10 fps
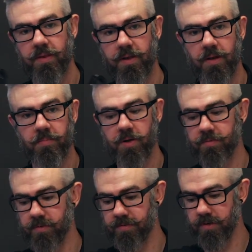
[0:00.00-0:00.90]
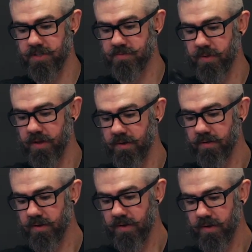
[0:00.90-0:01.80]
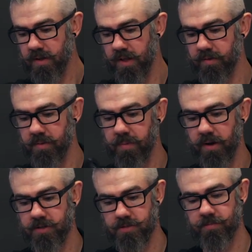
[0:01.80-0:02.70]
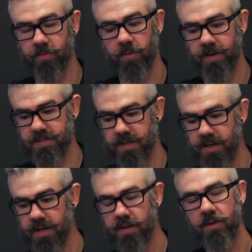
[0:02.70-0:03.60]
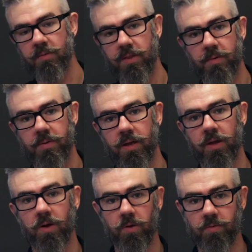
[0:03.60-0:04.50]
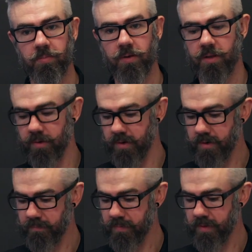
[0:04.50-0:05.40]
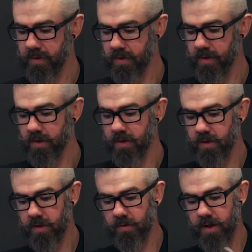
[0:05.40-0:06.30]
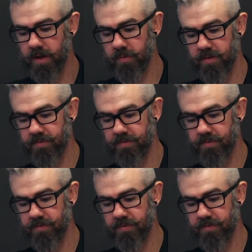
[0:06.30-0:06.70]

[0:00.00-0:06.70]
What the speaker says: You get a beautiful free spin, allowing the bearings to perform as they need without being over preloaded. Go ahead with a